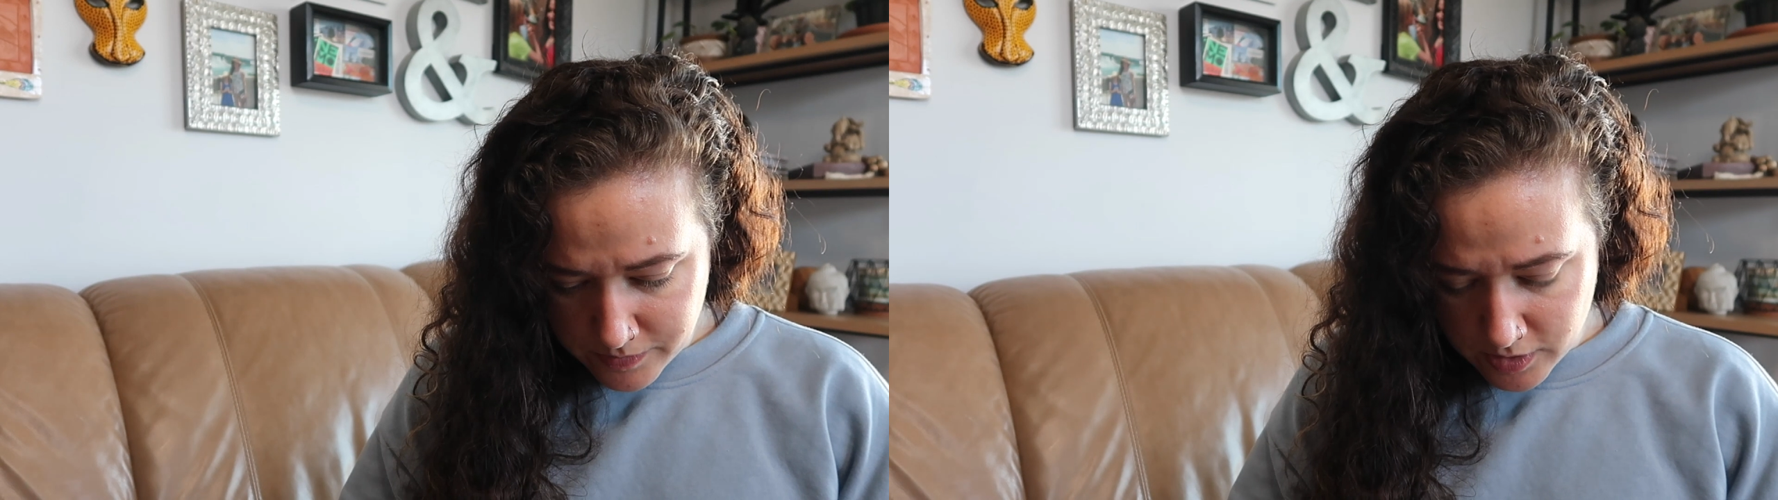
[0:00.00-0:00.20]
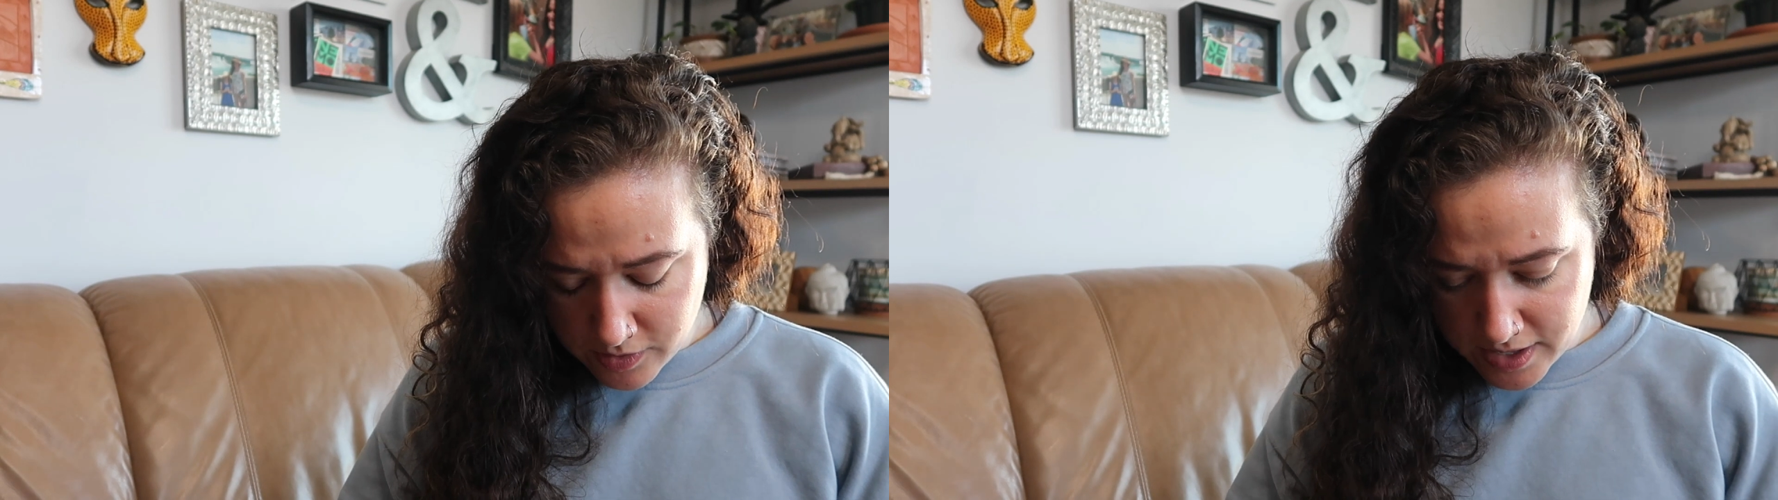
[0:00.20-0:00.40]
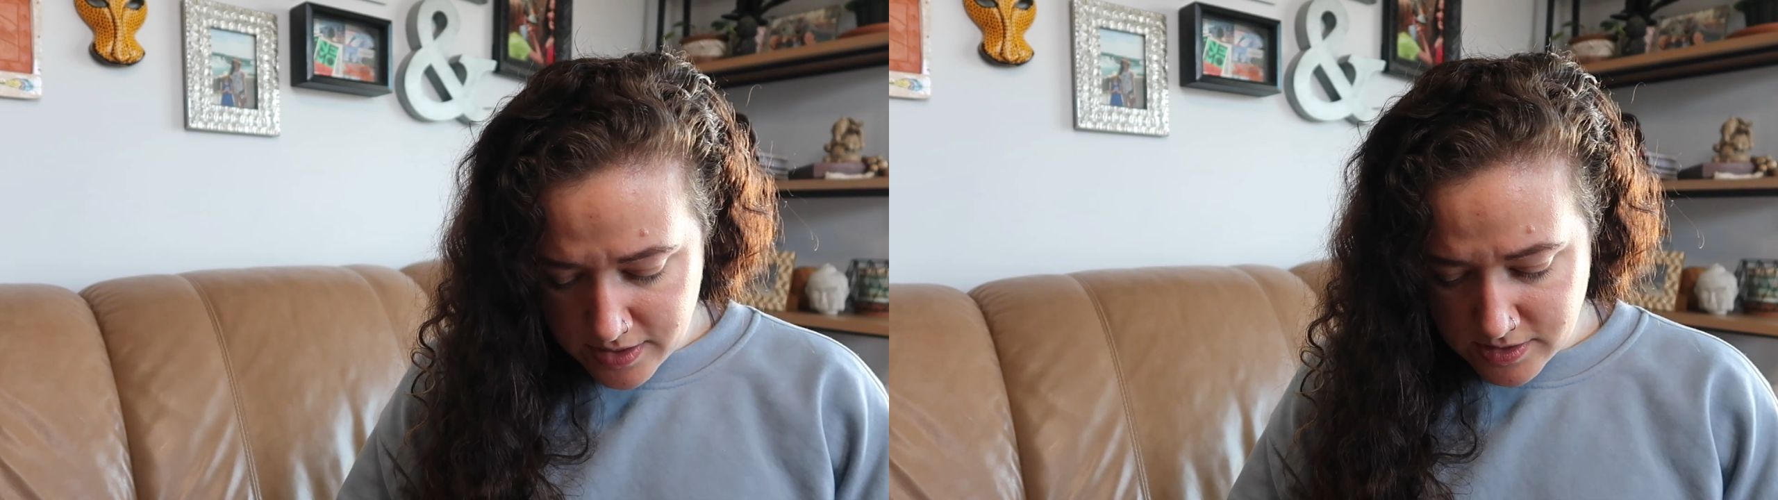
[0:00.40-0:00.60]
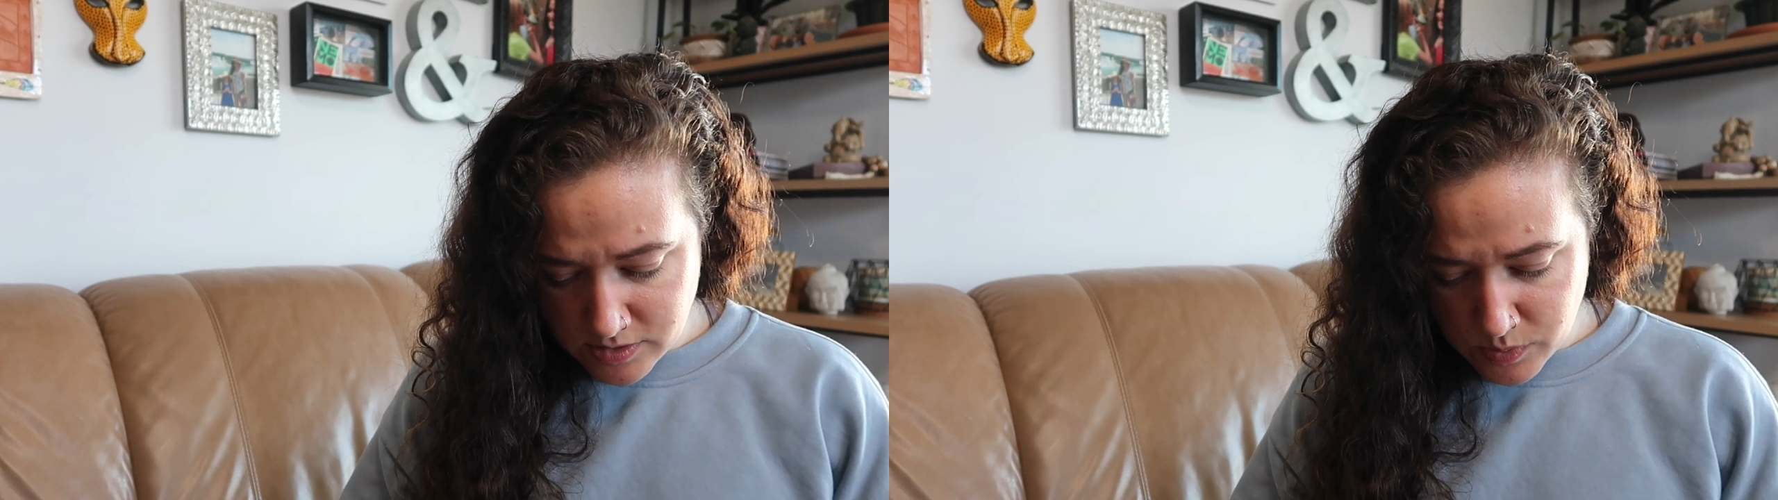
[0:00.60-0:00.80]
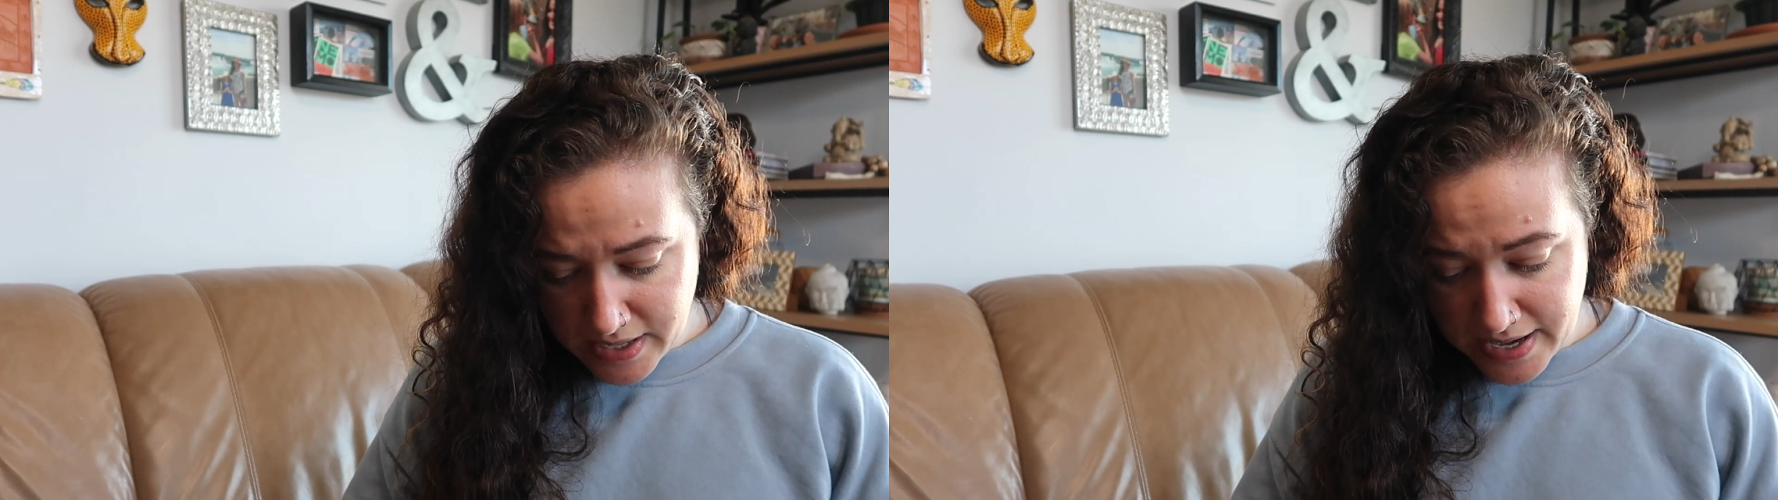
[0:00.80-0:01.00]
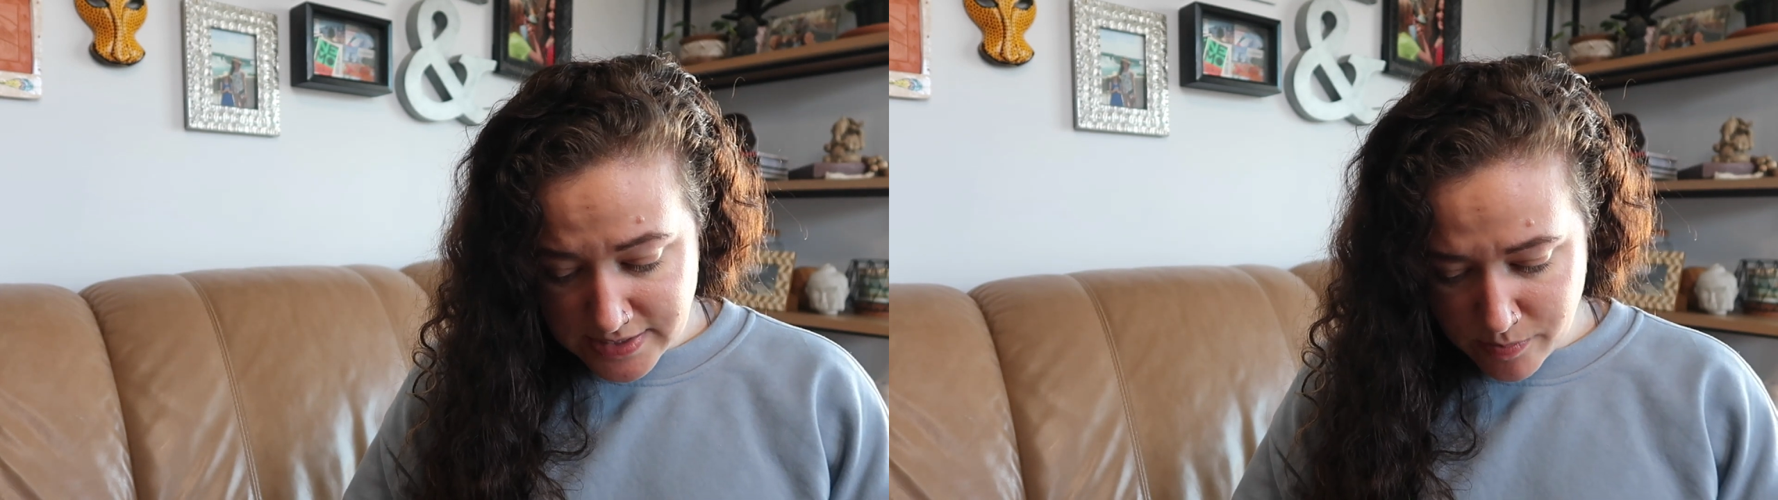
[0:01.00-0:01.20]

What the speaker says: Okay, this one has a